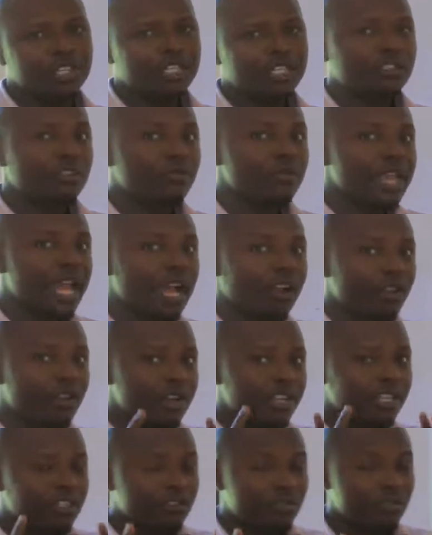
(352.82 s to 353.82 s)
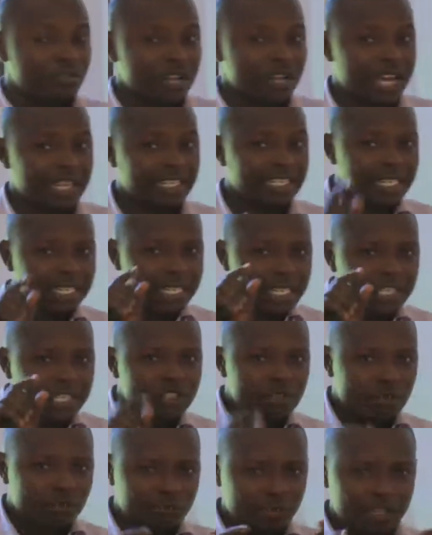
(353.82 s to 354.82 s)
So we are going to look at
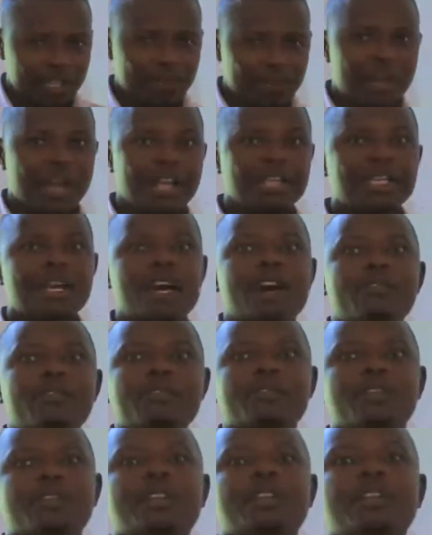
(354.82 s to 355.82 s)
each of them and how